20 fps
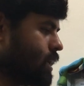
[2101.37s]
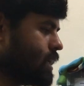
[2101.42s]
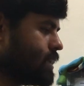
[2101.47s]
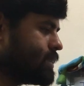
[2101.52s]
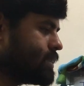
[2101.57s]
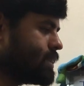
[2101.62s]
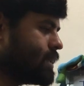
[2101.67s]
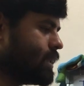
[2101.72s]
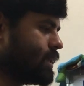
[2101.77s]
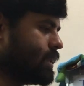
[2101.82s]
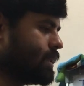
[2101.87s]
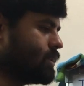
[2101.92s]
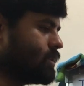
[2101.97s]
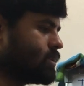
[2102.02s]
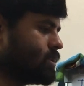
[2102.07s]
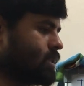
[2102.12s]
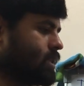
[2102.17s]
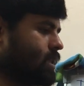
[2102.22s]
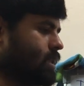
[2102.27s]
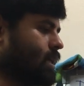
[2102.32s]
can
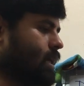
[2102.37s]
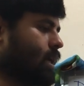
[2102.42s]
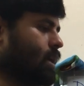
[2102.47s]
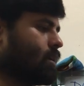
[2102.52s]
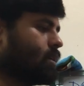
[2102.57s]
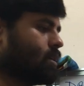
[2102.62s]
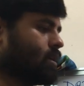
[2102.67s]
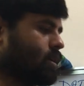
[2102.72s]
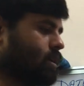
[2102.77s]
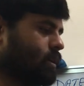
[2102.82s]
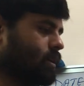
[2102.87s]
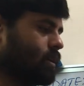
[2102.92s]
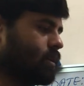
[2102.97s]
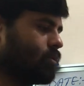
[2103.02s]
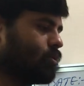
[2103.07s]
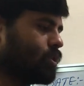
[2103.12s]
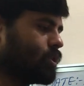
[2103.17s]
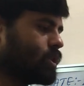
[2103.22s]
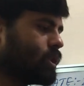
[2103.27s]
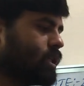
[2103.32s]
see that
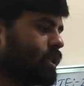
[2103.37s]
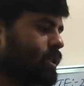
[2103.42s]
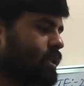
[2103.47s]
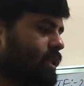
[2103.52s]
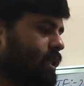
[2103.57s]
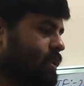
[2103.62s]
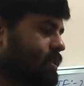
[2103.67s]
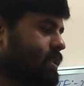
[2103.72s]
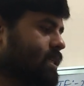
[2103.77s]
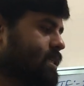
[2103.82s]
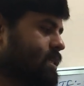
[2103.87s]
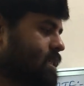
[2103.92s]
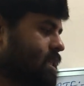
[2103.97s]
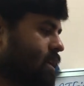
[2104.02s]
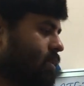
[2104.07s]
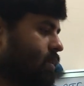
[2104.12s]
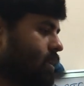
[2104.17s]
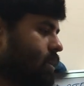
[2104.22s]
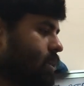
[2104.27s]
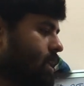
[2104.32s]
question is less than
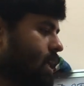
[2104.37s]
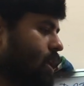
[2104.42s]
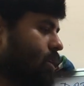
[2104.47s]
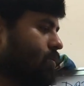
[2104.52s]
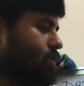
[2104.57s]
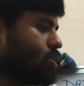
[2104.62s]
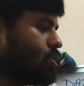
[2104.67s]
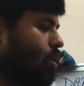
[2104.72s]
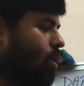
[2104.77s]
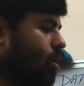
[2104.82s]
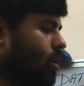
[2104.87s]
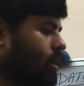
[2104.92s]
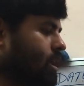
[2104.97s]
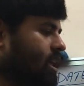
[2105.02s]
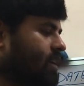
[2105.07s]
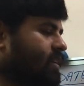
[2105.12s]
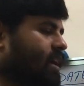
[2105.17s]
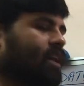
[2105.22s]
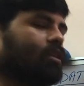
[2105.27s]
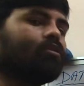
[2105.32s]
7, that means all
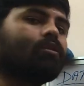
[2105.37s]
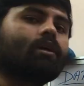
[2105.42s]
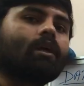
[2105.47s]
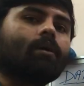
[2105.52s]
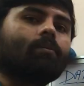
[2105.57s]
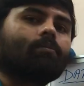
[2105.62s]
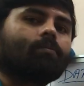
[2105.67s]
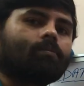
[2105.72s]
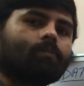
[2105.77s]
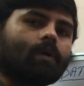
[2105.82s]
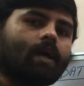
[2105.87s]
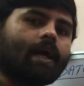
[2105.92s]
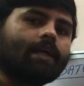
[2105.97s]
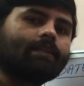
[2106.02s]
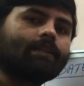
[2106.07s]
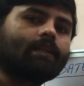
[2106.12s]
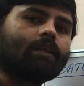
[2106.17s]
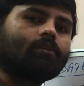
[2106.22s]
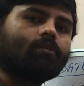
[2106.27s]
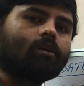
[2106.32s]
the value came as
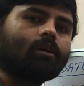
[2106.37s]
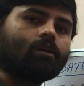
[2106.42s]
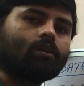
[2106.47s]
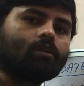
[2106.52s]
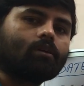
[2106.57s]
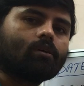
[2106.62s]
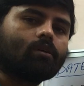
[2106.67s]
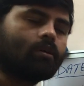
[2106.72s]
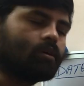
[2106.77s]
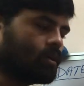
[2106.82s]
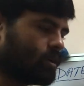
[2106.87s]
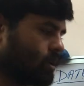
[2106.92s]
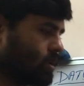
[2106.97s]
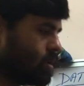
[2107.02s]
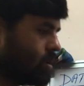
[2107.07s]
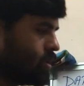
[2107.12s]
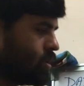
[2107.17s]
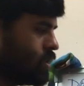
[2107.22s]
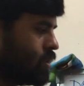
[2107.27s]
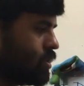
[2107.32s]
an event.
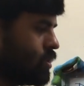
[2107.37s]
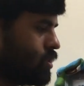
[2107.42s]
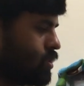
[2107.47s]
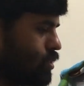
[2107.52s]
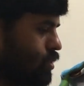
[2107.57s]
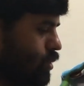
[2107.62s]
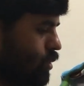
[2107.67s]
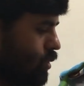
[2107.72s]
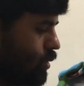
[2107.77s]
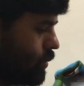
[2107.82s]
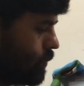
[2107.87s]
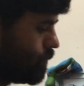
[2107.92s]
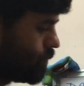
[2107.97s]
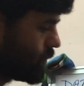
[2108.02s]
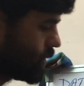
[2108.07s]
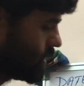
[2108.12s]
So